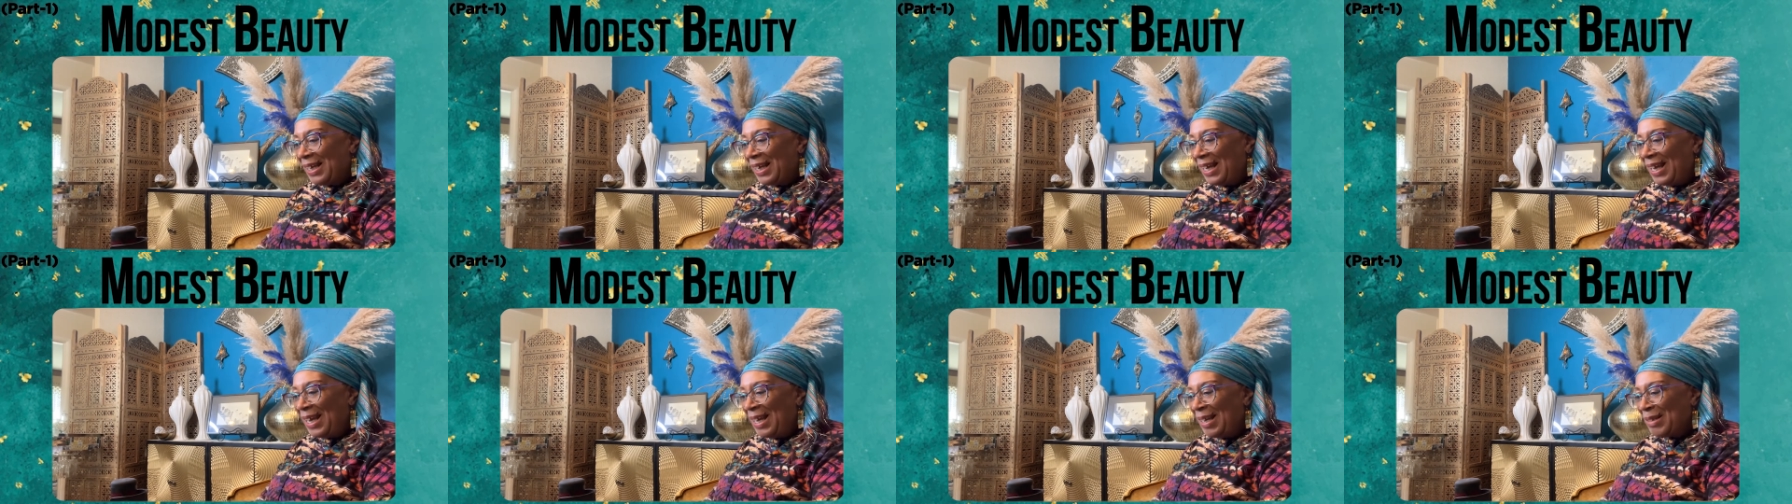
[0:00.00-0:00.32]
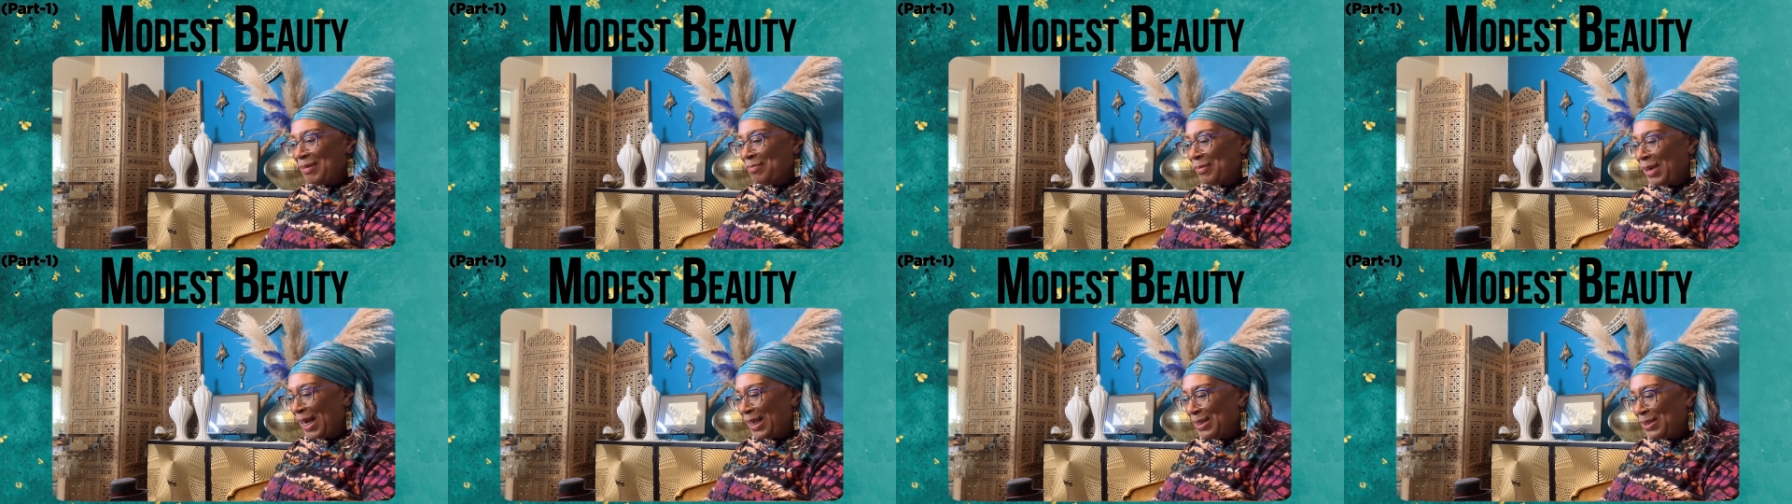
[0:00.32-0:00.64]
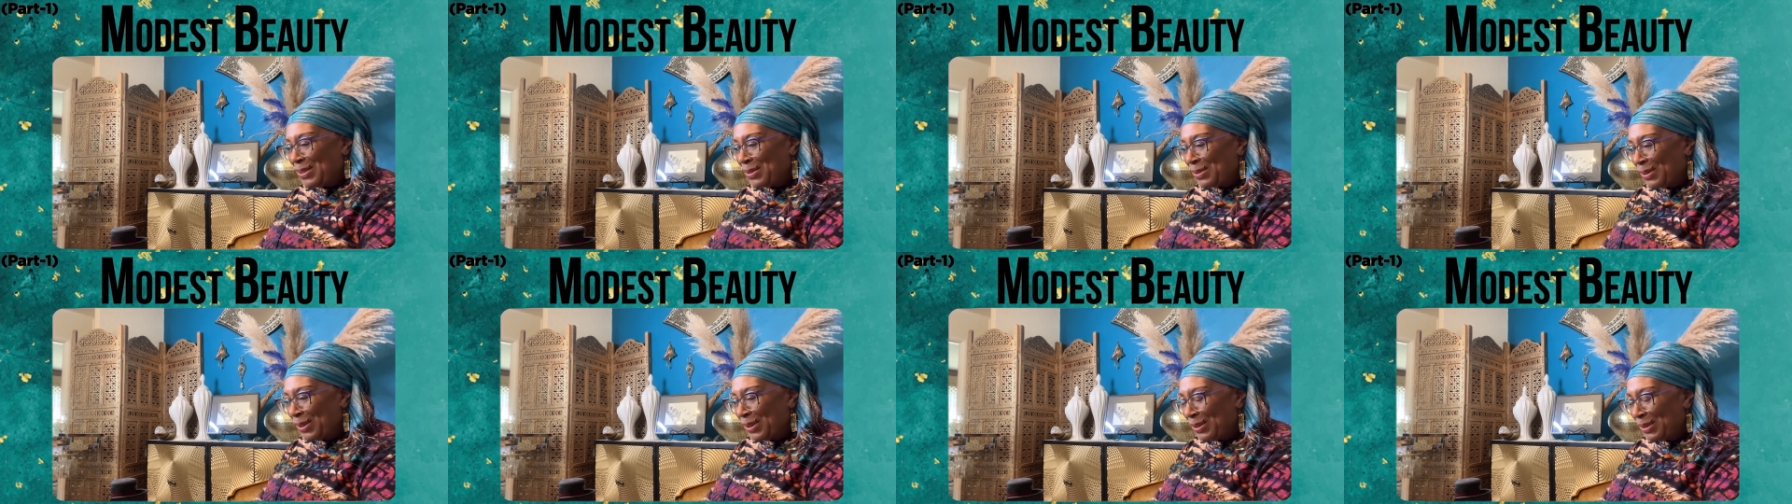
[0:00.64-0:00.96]
and my mm
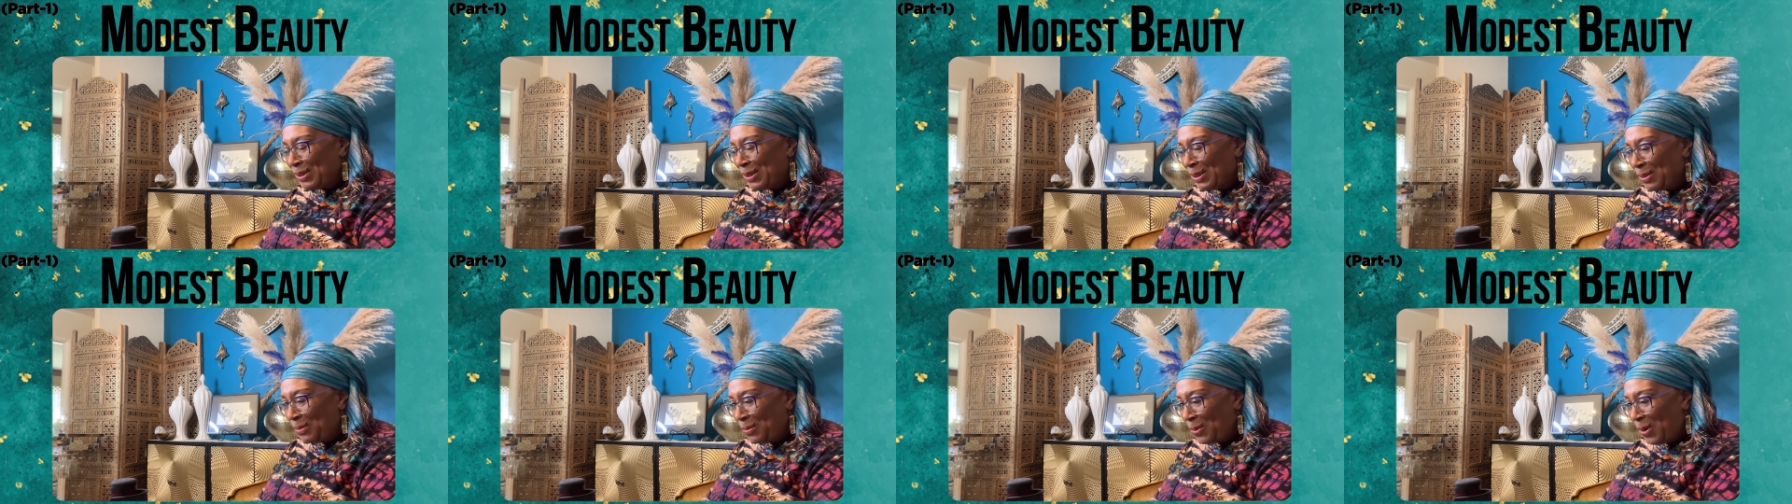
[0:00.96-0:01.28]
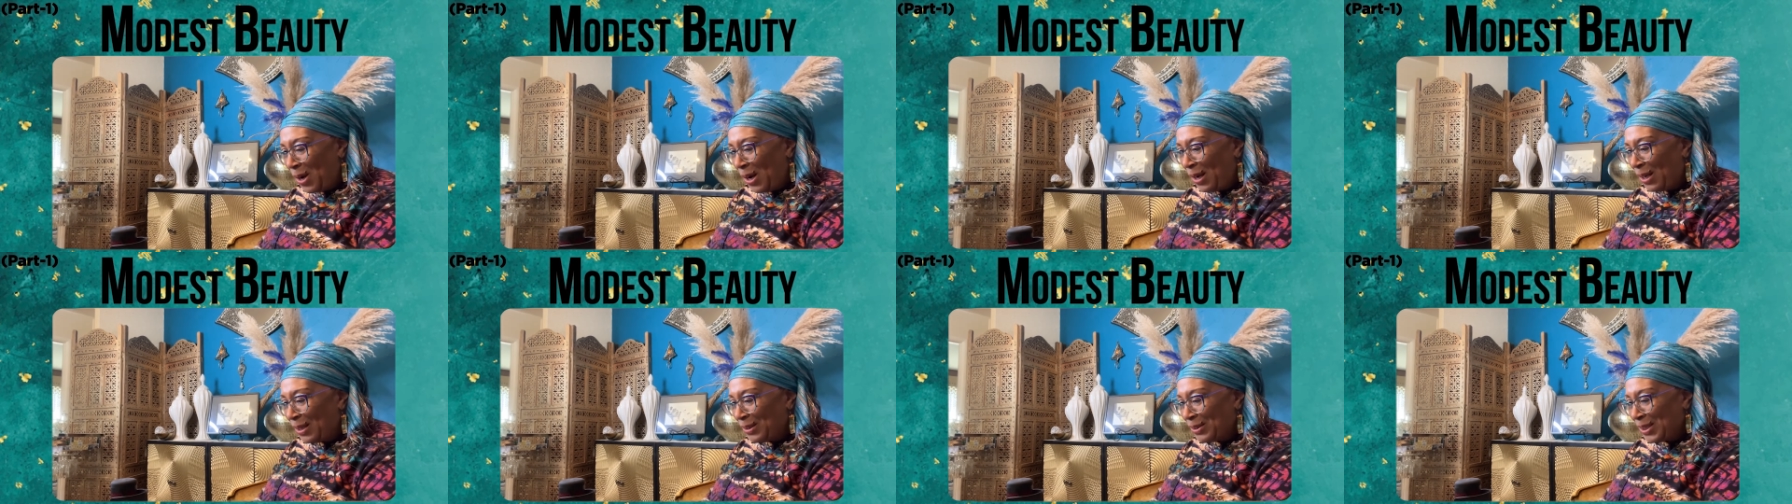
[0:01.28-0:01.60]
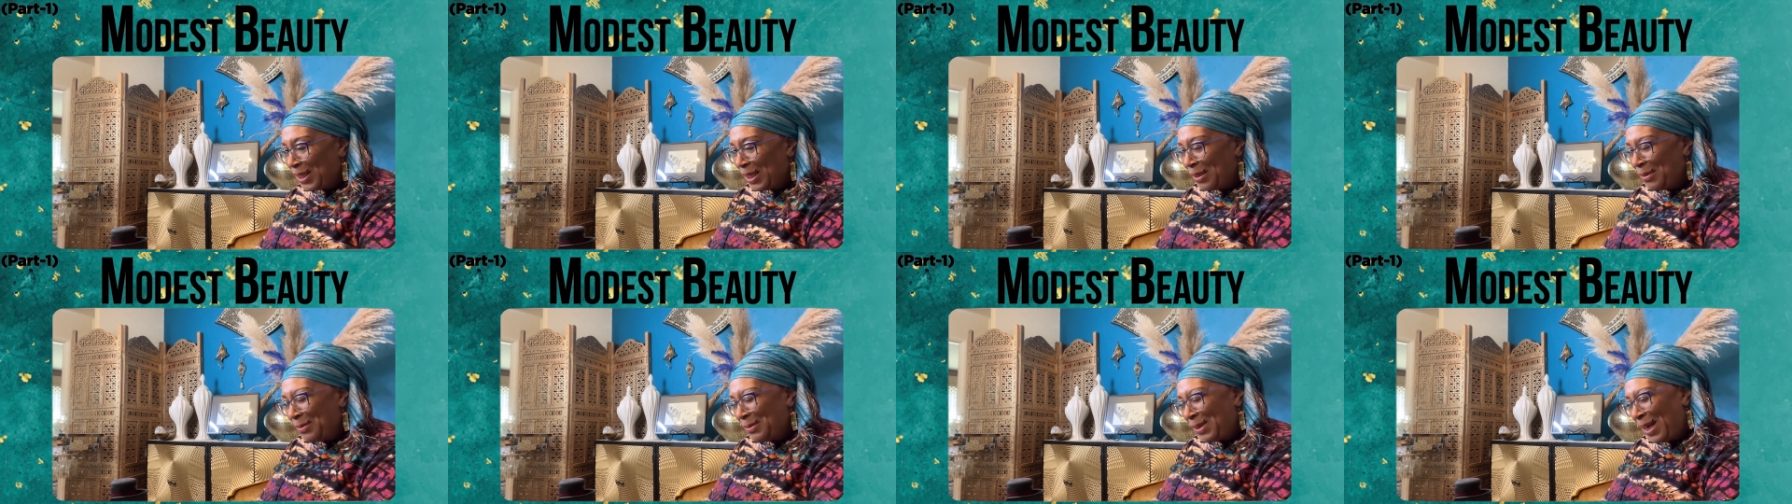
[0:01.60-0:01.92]
-hmm. daughter Nawal.
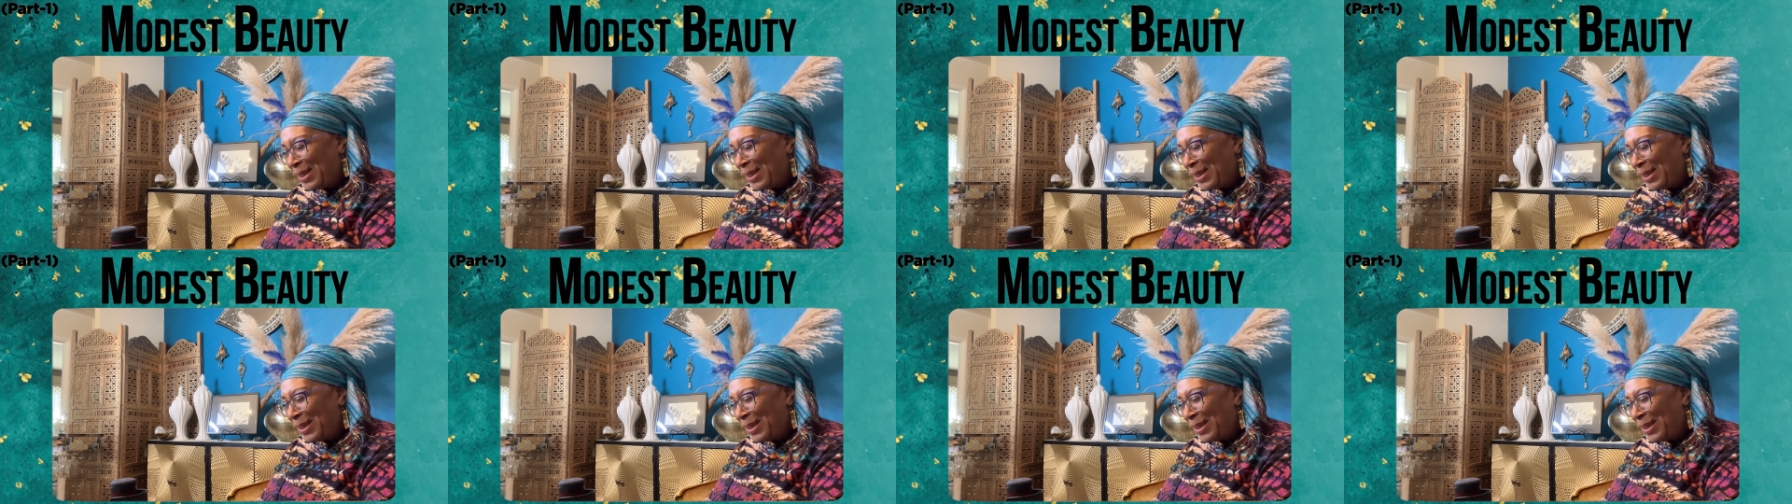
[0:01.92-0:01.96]
They,